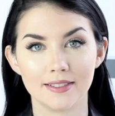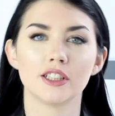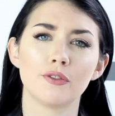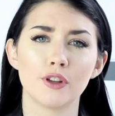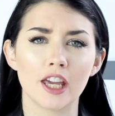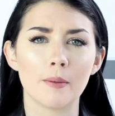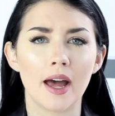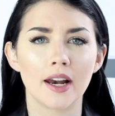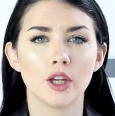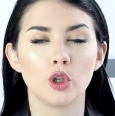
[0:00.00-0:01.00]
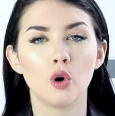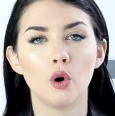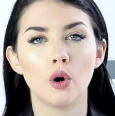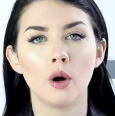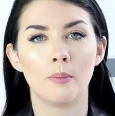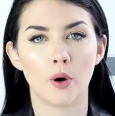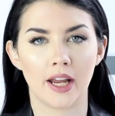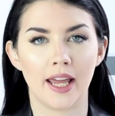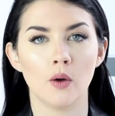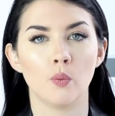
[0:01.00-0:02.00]
Because if you think about it, your
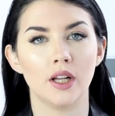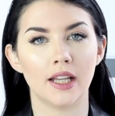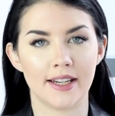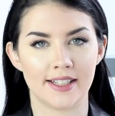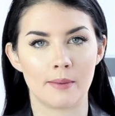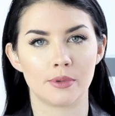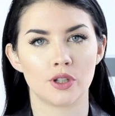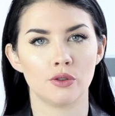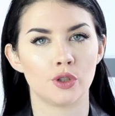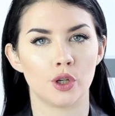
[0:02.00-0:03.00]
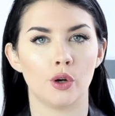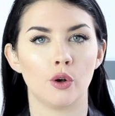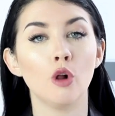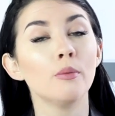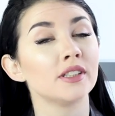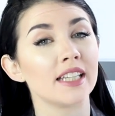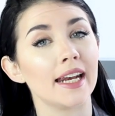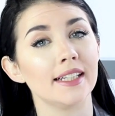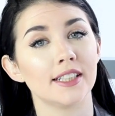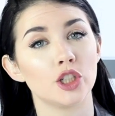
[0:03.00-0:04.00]
body will adapt to almost
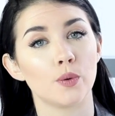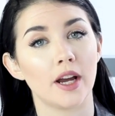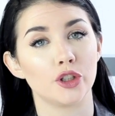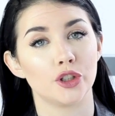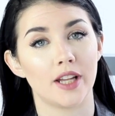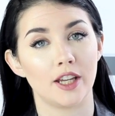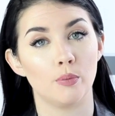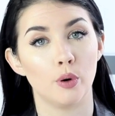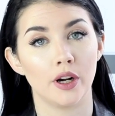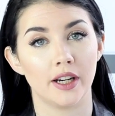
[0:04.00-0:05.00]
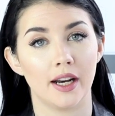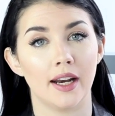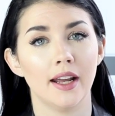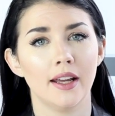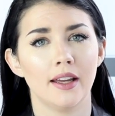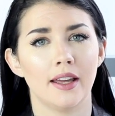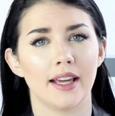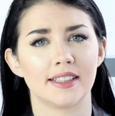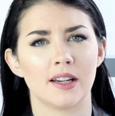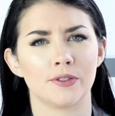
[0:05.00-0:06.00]
any situation that you put it in,
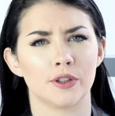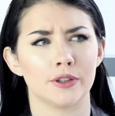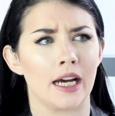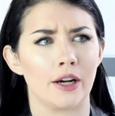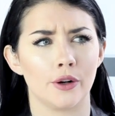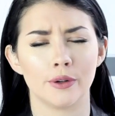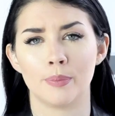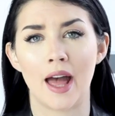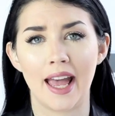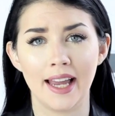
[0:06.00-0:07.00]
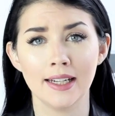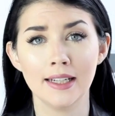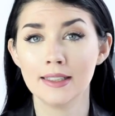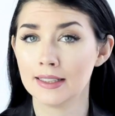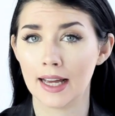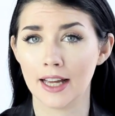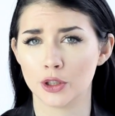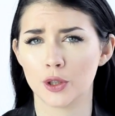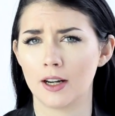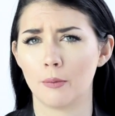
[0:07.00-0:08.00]
except for, I don't know, pain
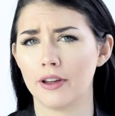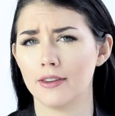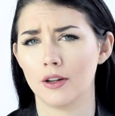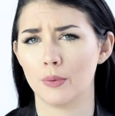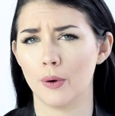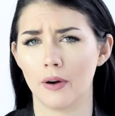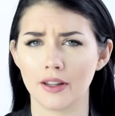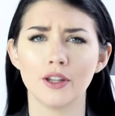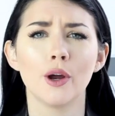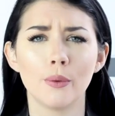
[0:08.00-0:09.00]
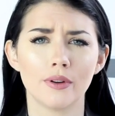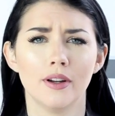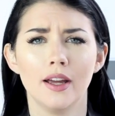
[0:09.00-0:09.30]
and trying to breathe underwater. You know,